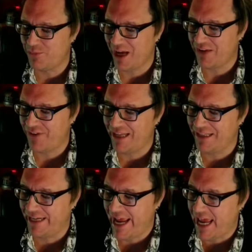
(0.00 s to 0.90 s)
by
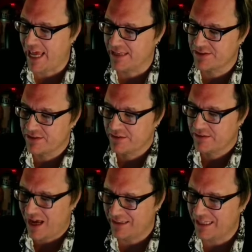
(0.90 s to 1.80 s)
violent hands,
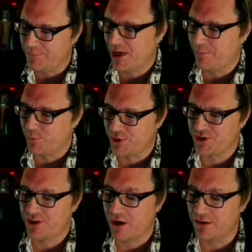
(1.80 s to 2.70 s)
I leaped up with a
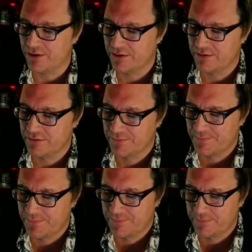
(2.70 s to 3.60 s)
start.
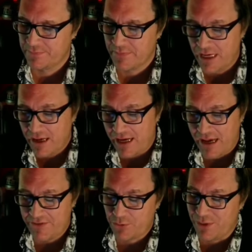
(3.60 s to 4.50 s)
And
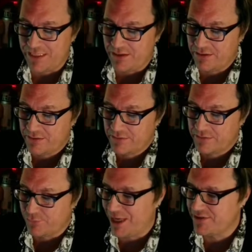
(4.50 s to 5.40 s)
having risen,
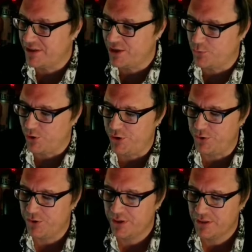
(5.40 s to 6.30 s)
rested and
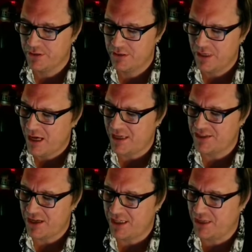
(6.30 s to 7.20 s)
renewed, I
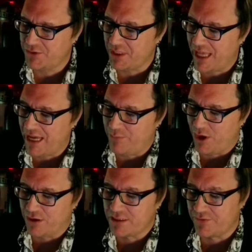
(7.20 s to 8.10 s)
studied out the
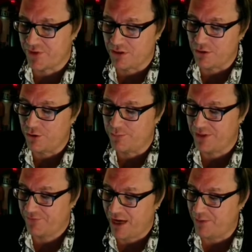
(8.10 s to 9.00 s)
landmarks of the gloom to
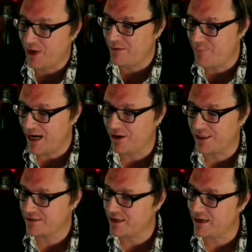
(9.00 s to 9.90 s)
find my
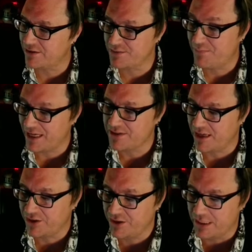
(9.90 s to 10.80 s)
bearings there as best I
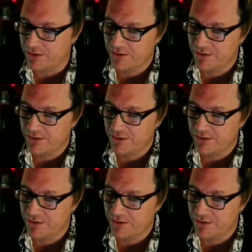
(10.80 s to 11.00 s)
could.